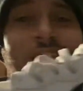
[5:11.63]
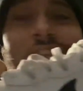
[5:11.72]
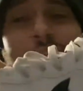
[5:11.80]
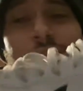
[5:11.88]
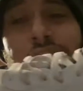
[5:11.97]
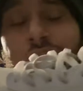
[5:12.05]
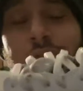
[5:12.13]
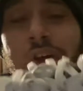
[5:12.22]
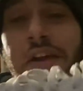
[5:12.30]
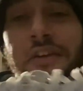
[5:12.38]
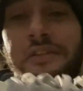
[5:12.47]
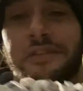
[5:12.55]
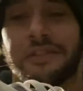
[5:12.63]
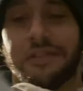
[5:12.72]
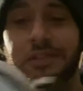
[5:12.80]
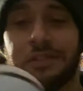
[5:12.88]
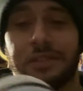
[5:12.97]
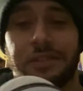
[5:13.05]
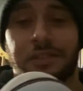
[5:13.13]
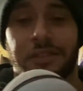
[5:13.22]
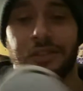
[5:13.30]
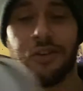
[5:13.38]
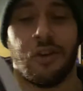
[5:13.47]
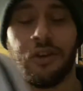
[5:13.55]
are fire.
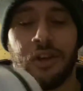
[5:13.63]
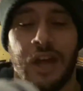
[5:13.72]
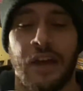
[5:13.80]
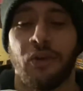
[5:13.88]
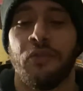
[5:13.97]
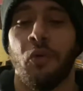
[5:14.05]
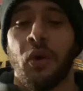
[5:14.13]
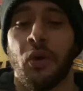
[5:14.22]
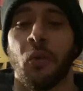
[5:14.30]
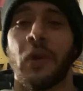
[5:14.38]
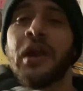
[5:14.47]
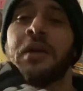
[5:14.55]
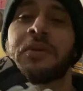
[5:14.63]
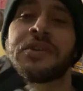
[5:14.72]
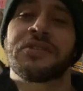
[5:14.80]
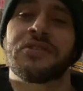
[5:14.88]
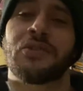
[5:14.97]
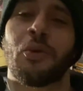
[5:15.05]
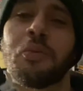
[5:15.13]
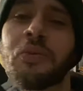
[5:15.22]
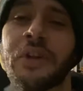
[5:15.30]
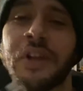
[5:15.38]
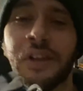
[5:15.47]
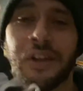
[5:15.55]
Oh, I don't even want to wear them because they're so
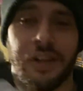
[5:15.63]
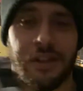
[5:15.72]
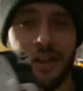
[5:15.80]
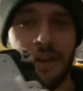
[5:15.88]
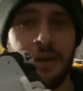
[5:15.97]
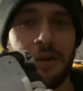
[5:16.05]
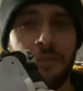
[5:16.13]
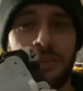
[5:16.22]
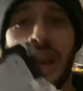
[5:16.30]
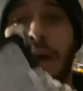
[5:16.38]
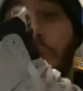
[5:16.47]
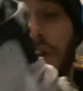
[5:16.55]
pretty, but I want